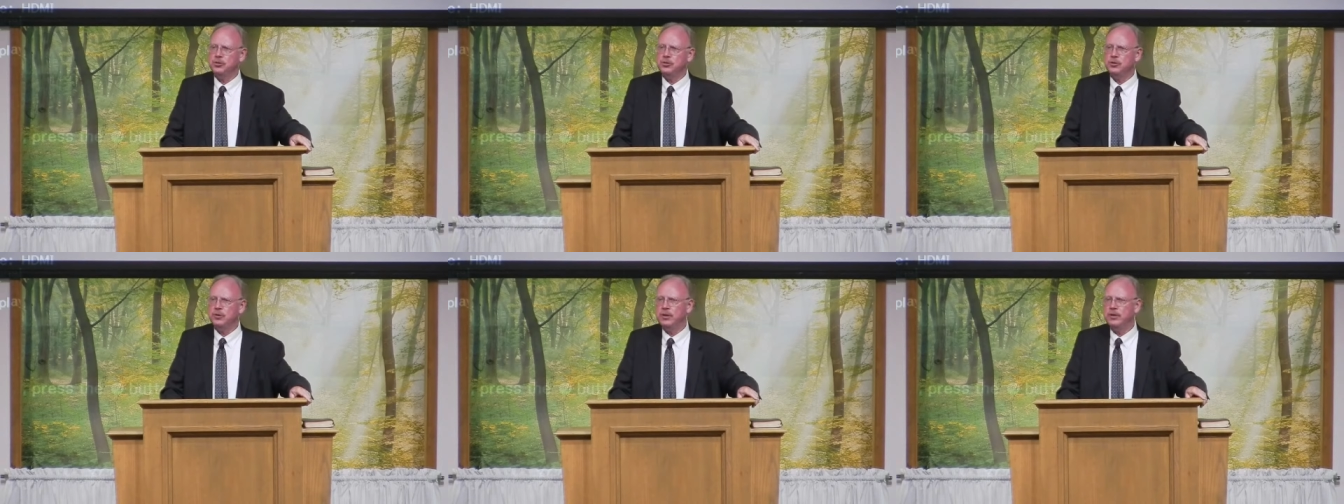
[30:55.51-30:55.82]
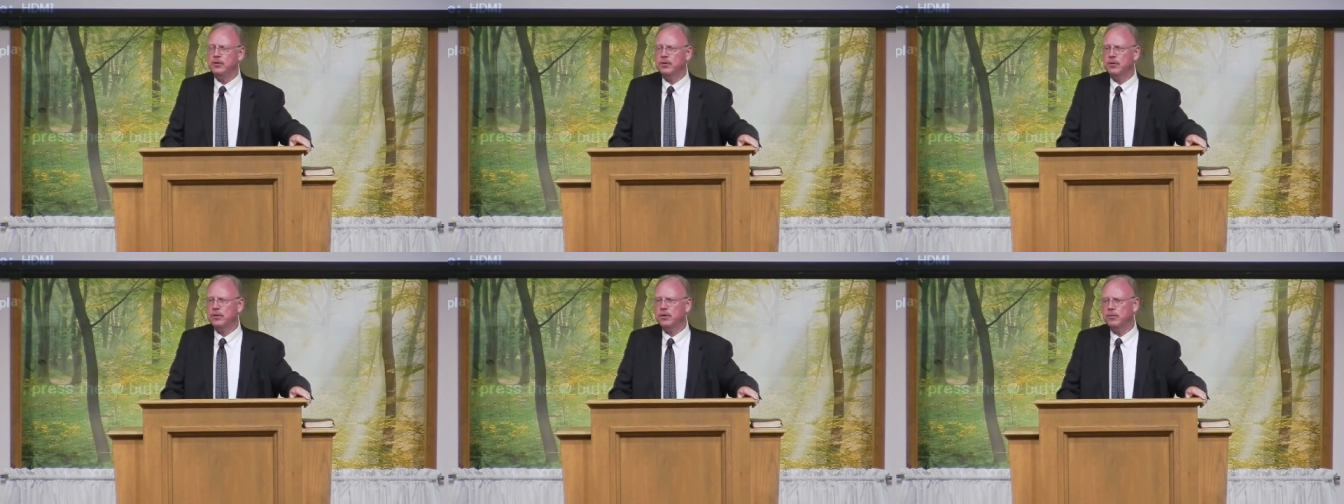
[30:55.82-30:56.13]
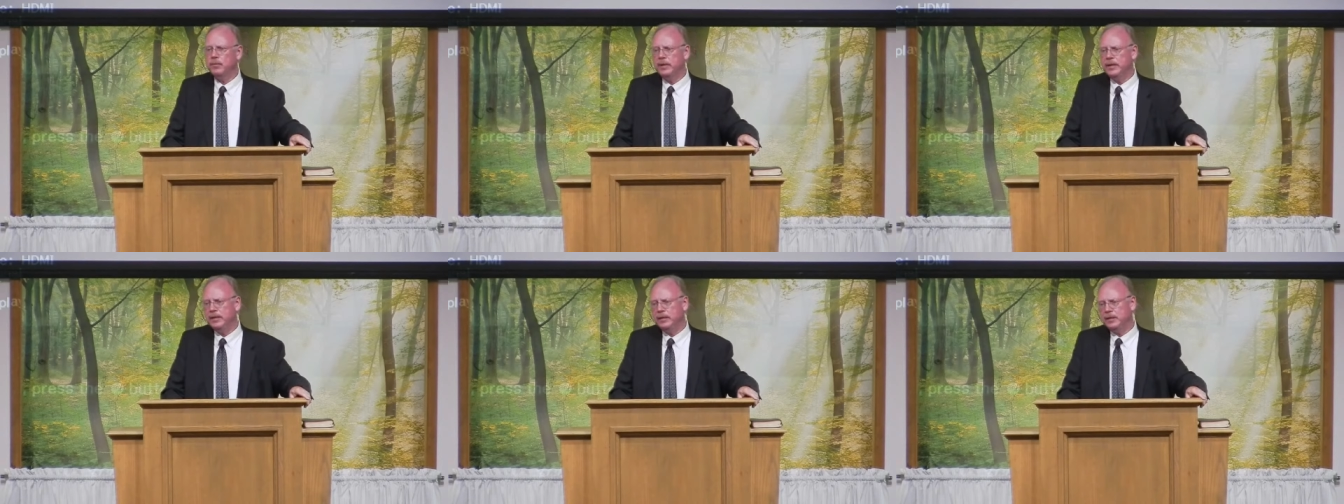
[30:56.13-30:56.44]
you in your
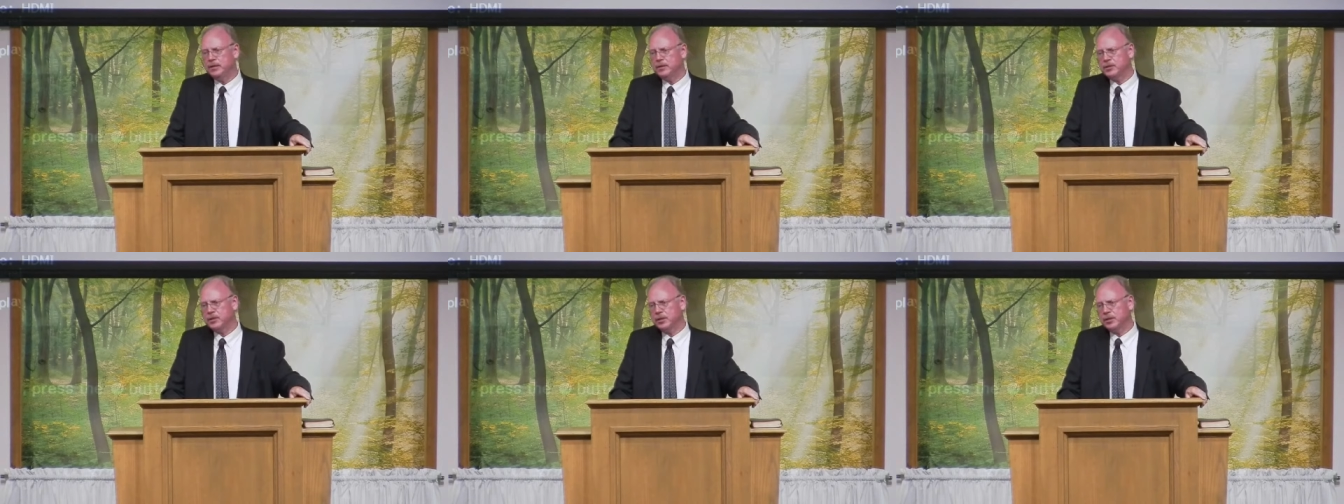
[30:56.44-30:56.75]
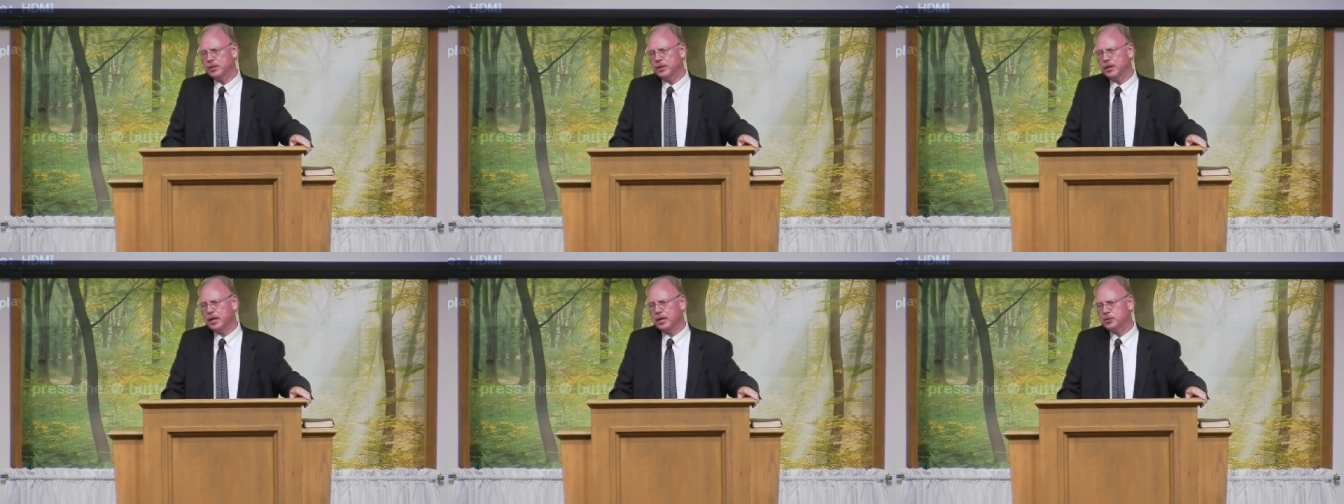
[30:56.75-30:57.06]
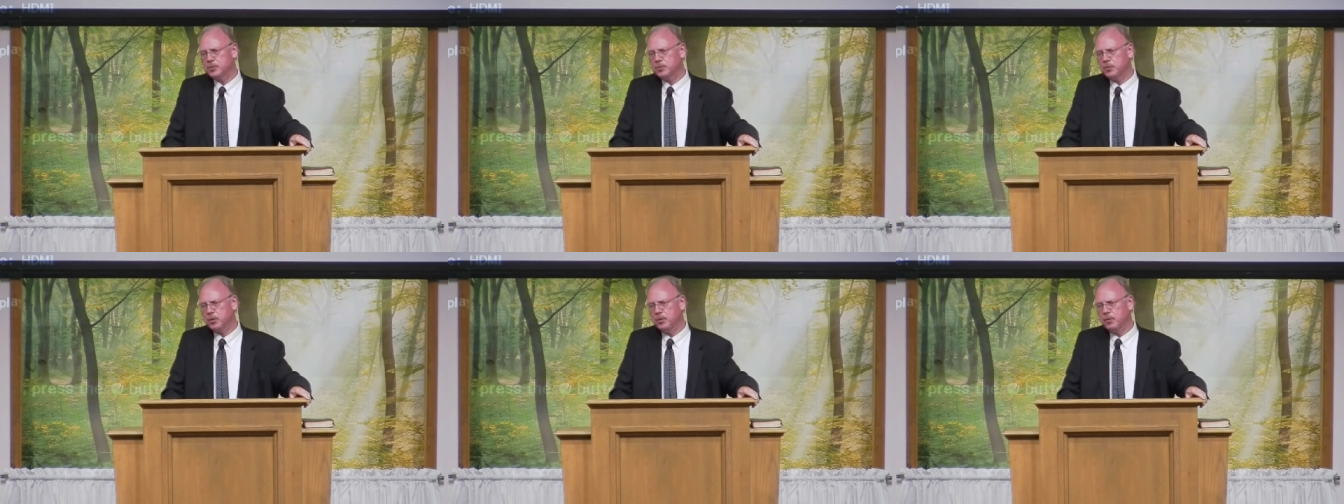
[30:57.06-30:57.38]
obedience to the
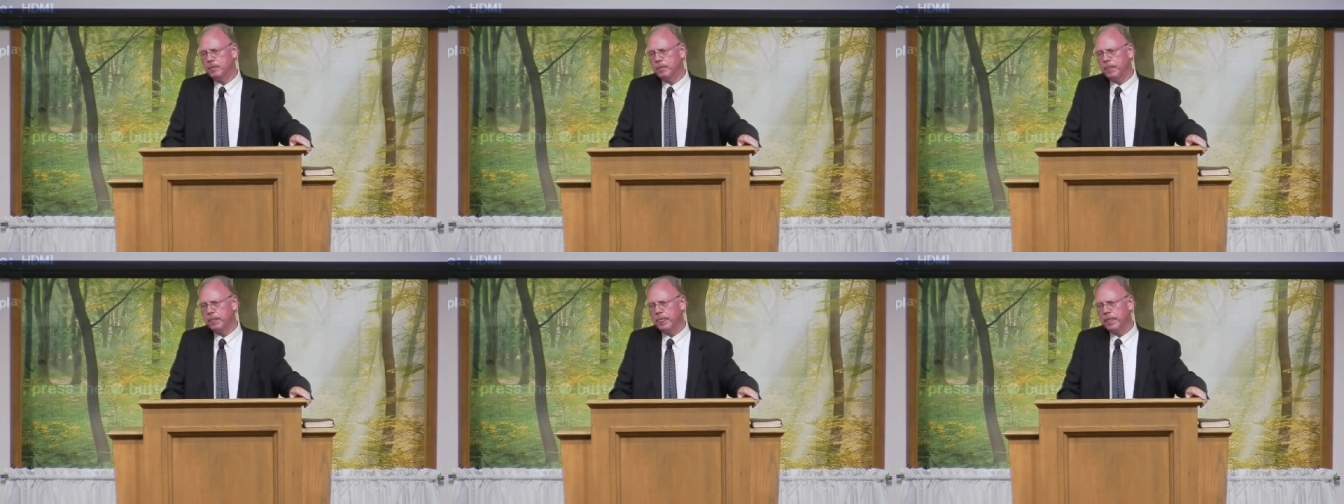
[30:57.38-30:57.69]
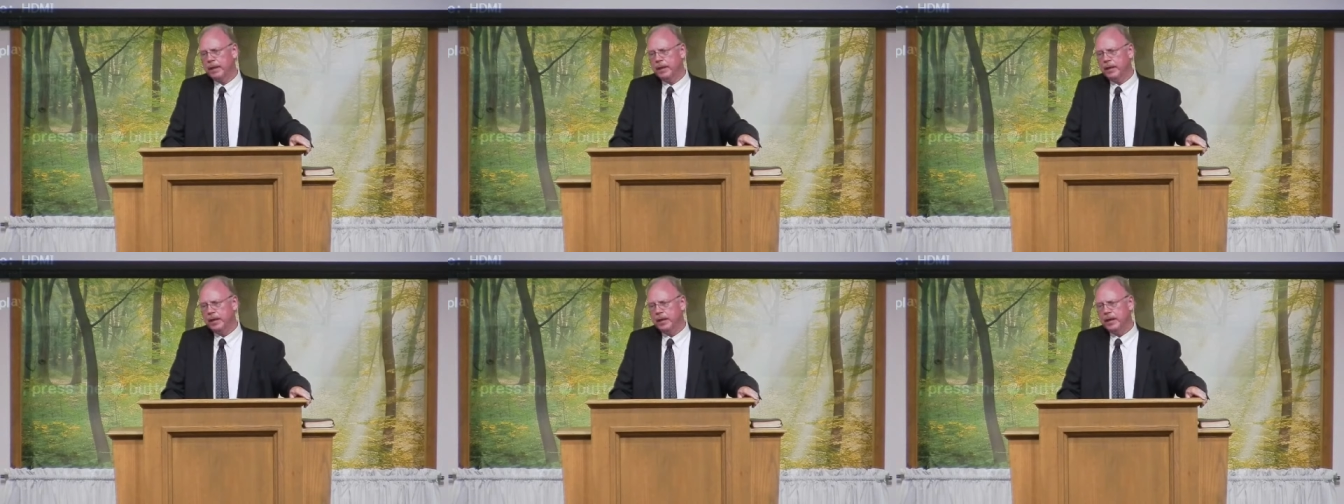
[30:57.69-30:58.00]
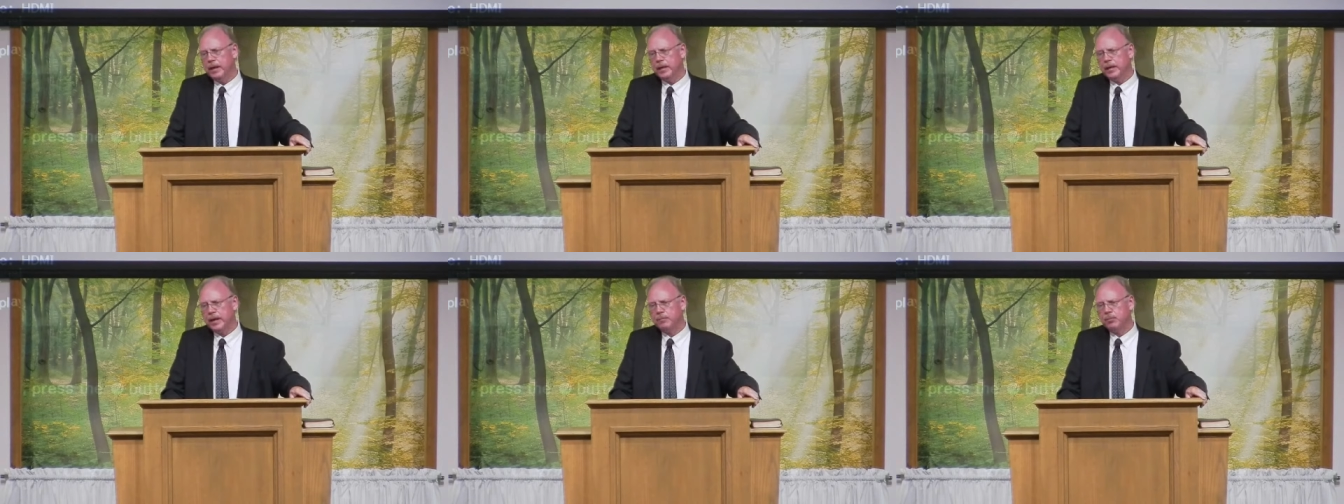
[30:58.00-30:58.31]
gospel.
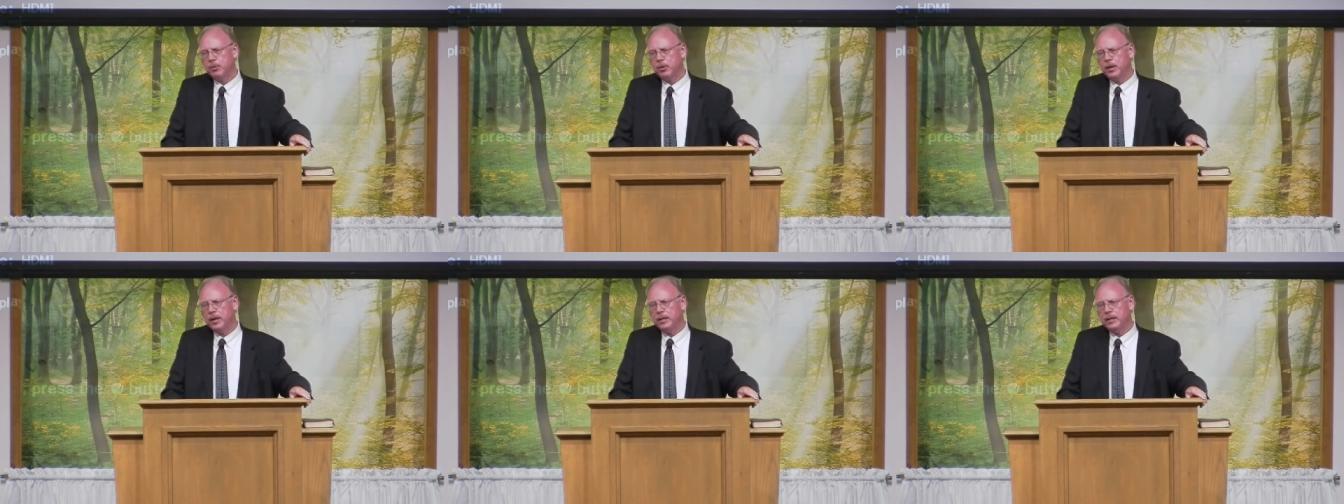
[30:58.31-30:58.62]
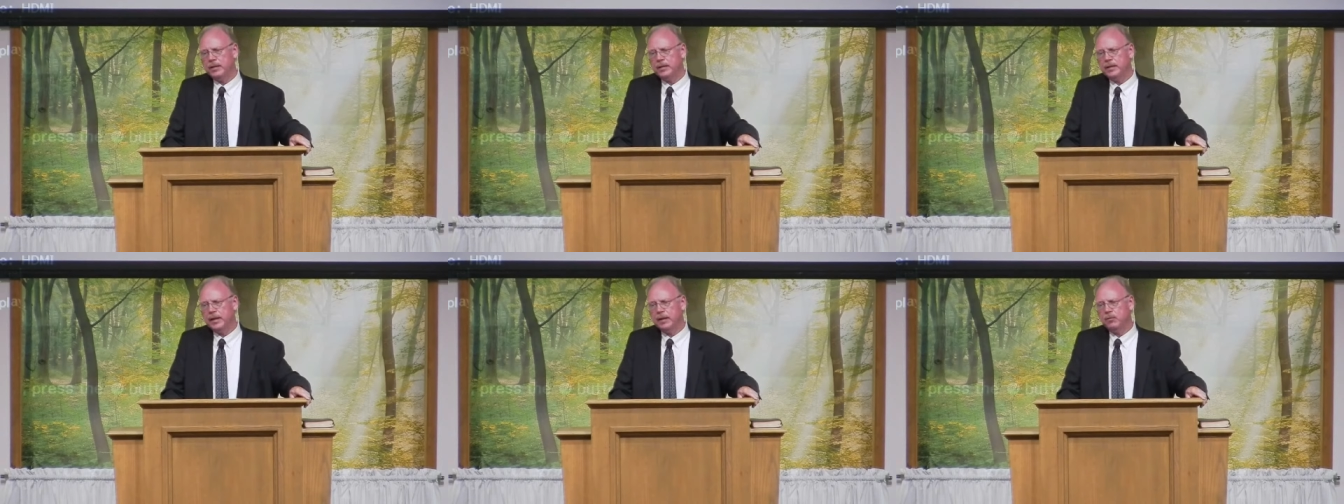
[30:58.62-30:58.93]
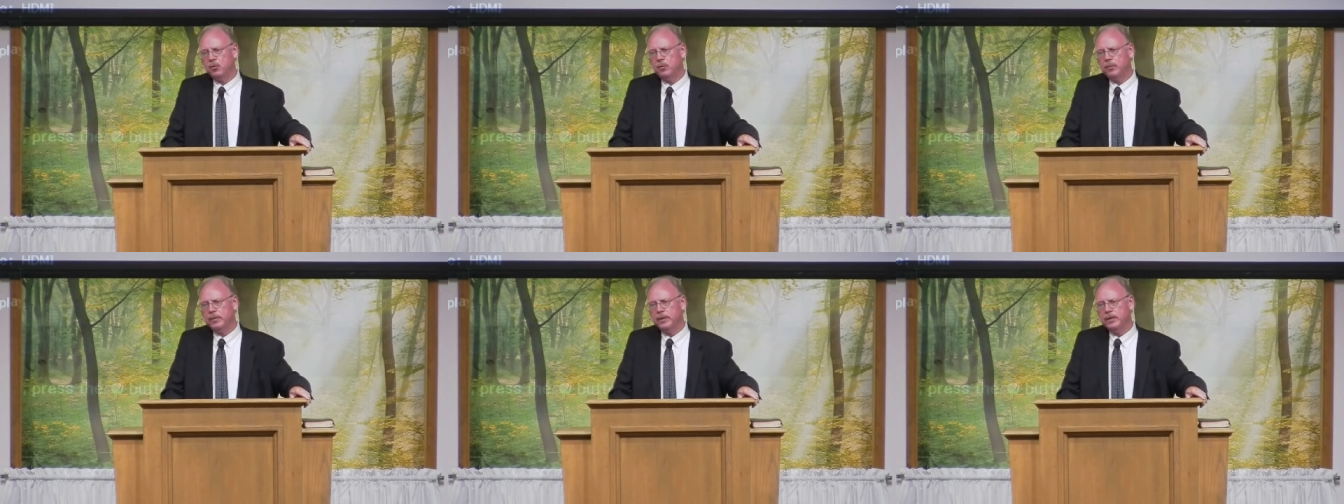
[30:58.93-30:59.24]
And I pray that that
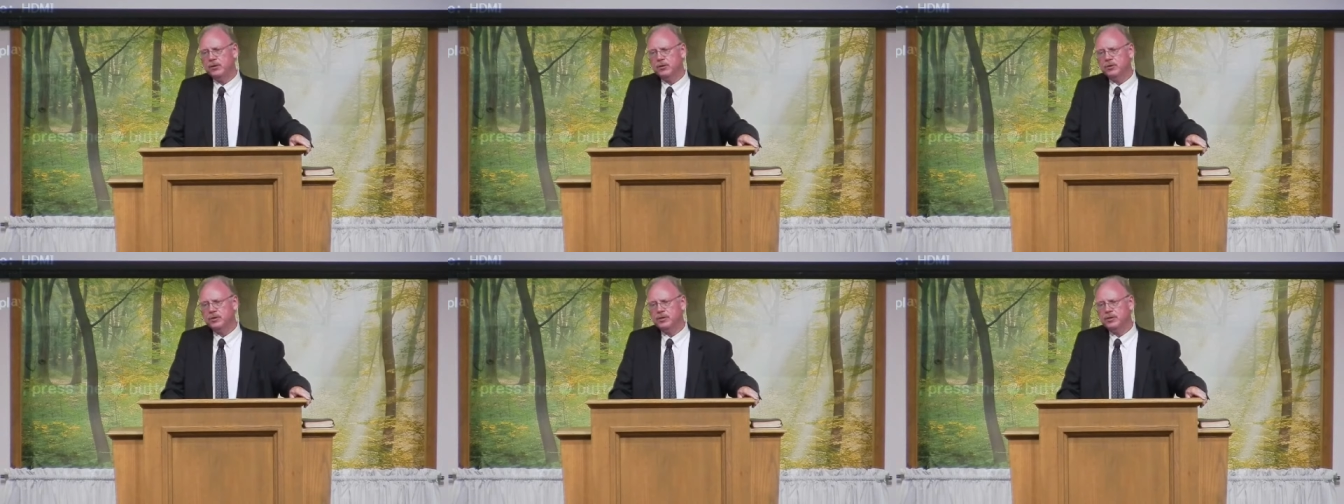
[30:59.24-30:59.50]
will be your